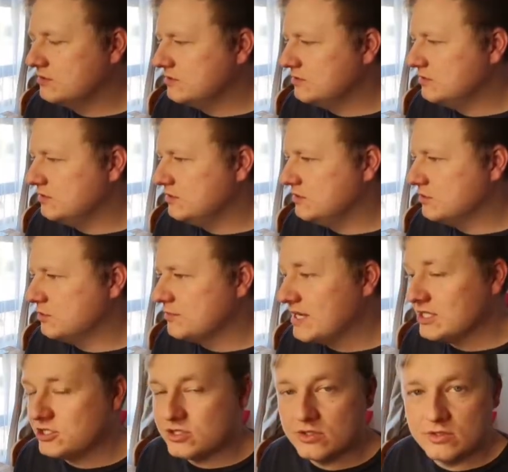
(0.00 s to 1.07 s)
your
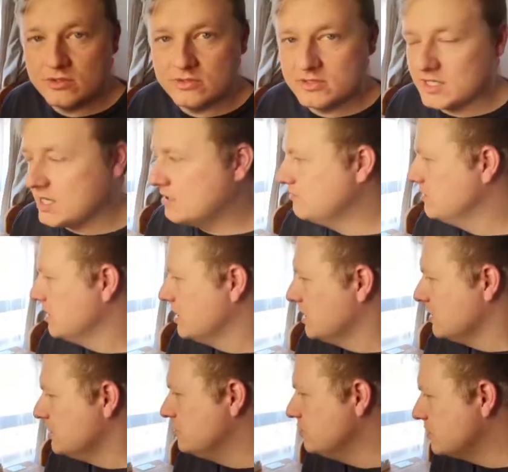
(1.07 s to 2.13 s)
mesh the whole time,
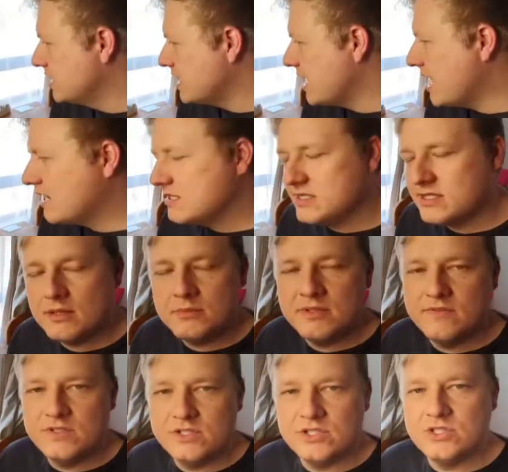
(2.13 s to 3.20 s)
you can add a
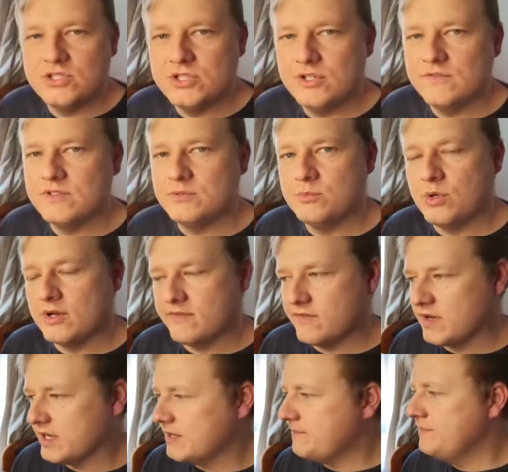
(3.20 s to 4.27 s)
subdivision surface
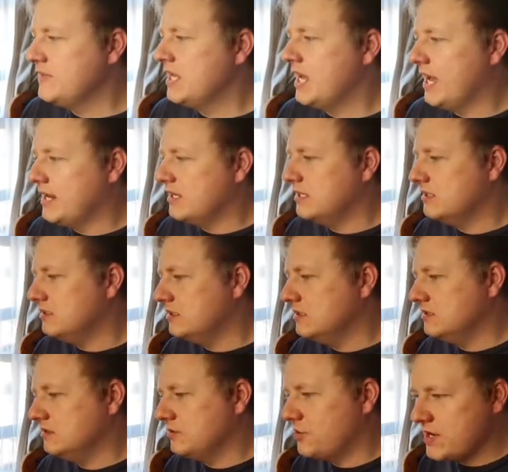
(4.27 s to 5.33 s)
modifier and
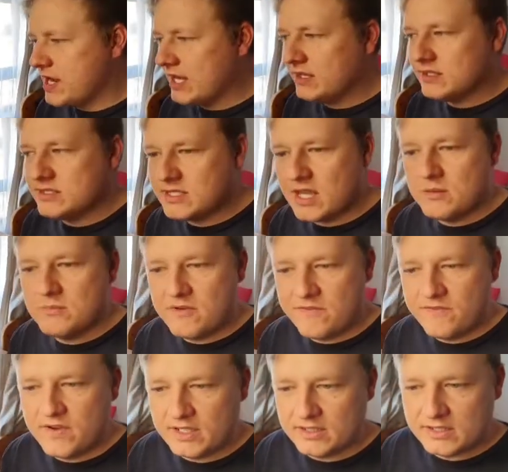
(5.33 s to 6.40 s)
it'll create the same
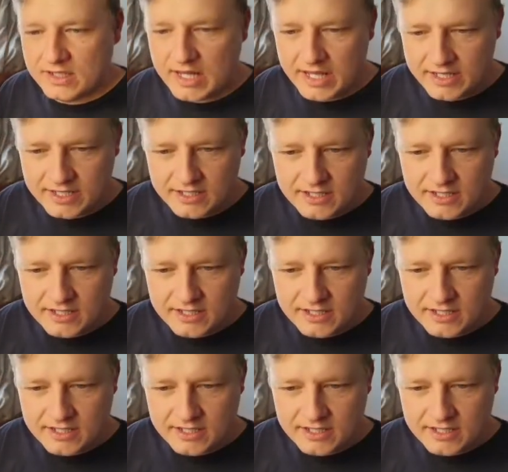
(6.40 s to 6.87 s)
effect like